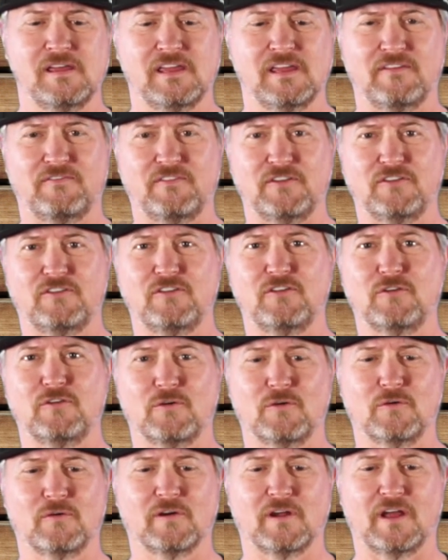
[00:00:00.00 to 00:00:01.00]
If you
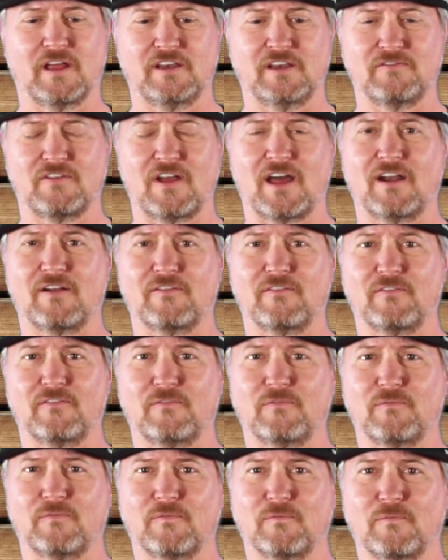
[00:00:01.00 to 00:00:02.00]
do, and you've got to
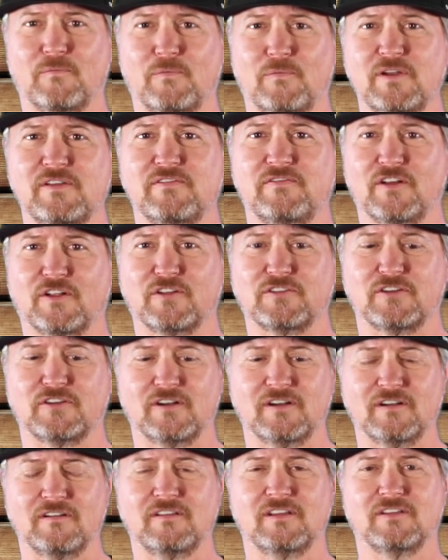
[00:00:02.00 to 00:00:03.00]

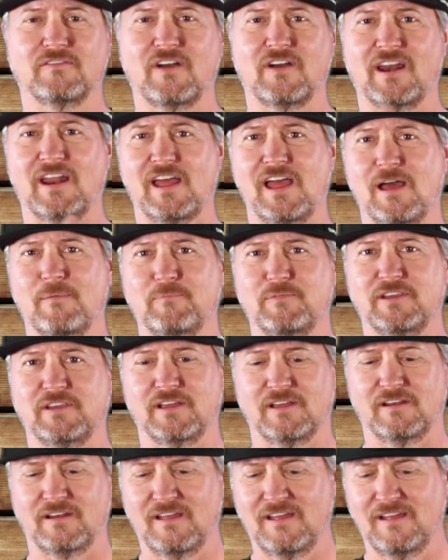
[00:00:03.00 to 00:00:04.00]
refilter, you've got to empty
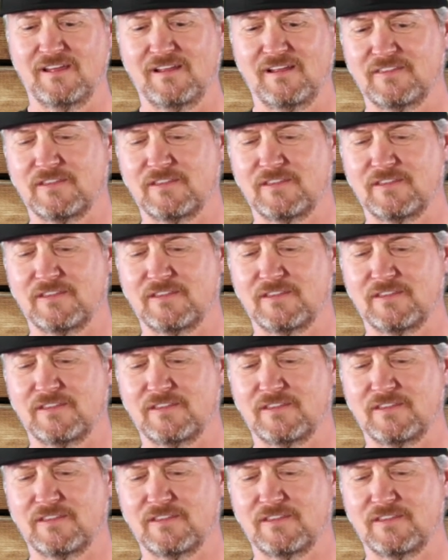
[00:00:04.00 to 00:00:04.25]
it,